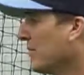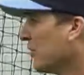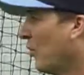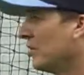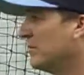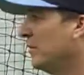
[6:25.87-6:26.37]

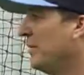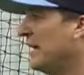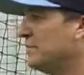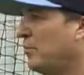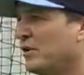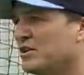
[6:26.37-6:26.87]
Toss him a
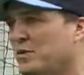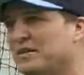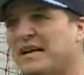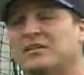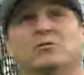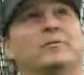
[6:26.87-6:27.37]
baseball. He swings
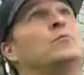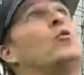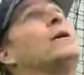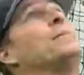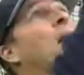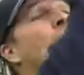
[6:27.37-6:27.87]
out a little bit
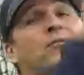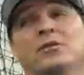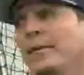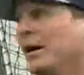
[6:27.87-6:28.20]
more. He pops it up.